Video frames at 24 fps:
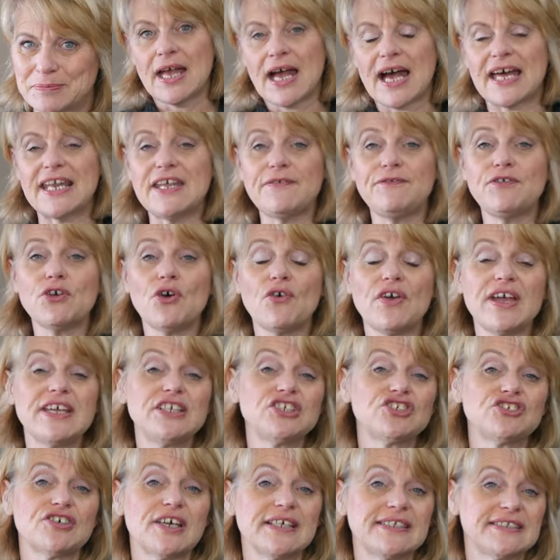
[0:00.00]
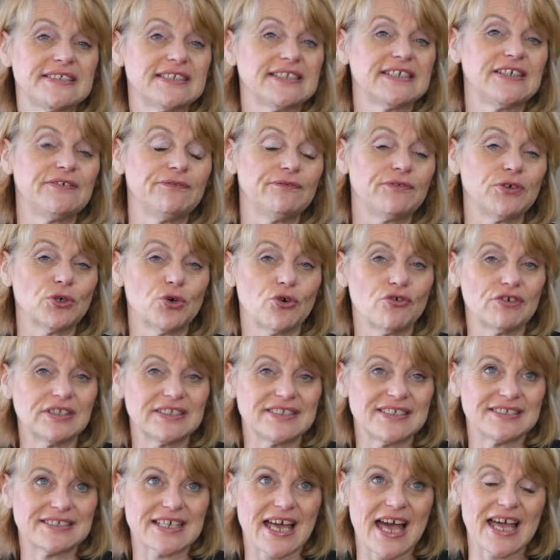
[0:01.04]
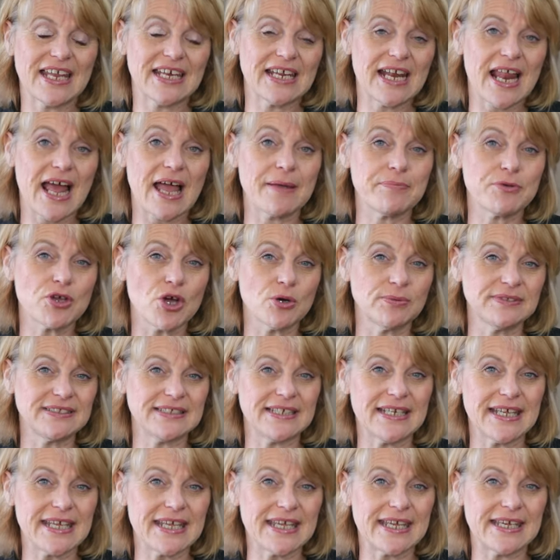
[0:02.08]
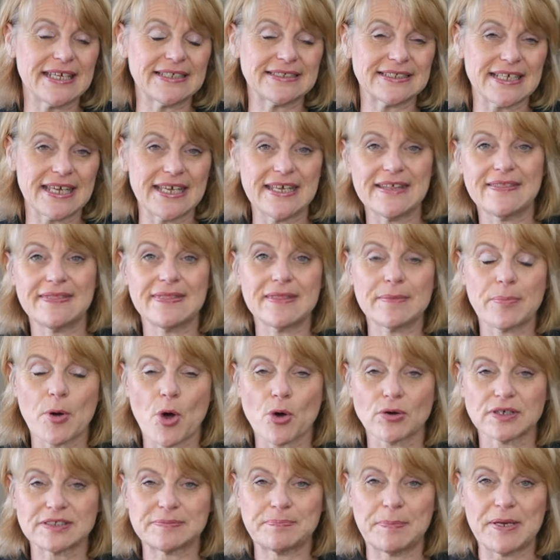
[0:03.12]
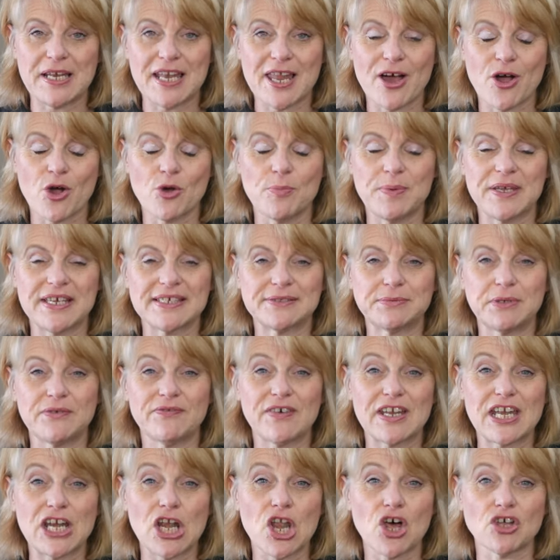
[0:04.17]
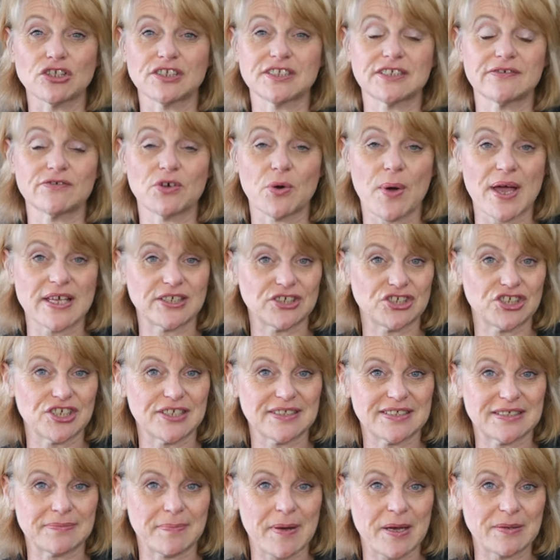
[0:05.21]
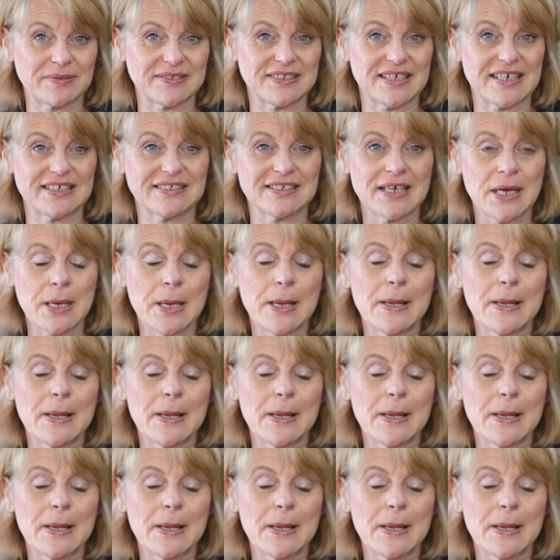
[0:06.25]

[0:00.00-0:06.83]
And if you're interested in floral design, I'm going to link it in the box below because we've had lots of questions about it.